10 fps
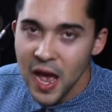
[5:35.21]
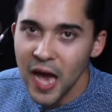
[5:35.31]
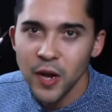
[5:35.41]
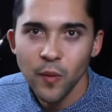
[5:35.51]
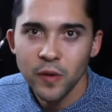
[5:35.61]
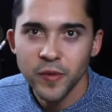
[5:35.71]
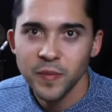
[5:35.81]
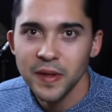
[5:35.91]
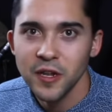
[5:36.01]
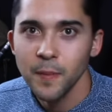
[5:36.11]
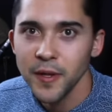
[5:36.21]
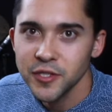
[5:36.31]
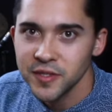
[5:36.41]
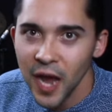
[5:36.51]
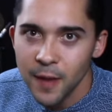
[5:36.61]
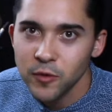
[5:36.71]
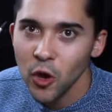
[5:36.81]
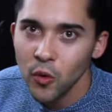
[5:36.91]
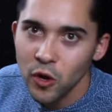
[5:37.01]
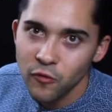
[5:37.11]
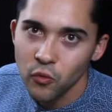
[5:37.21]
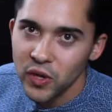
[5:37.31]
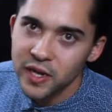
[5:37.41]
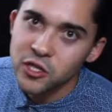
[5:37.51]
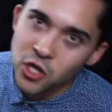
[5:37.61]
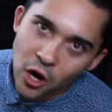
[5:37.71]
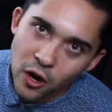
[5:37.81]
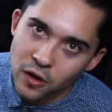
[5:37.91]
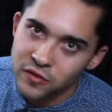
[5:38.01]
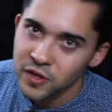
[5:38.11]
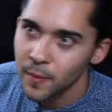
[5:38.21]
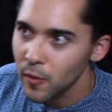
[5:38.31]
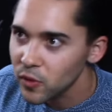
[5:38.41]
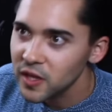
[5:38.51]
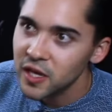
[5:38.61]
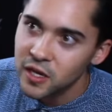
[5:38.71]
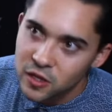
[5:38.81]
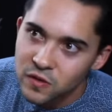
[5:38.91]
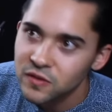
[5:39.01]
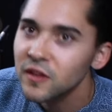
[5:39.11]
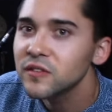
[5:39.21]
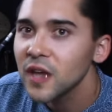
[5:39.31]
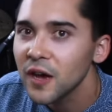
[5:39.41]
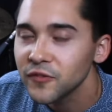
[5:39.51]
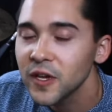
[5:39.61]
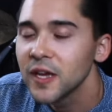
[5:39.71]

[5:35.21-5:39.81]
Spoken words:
I don't want to be spending a bunch of time going over reading charts. And am I really going to use this stuff?